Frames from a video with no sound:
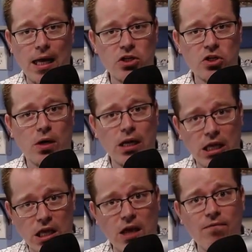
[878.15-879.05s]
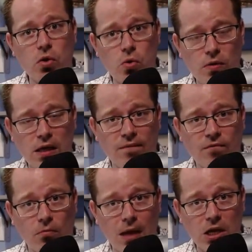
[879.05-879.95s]
I just want to give you the
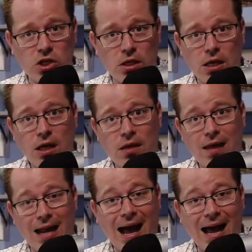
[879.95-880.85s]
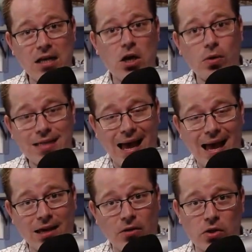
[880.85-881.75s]
information that I know is
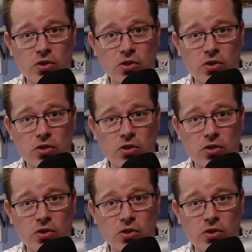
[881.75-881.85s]
accurate.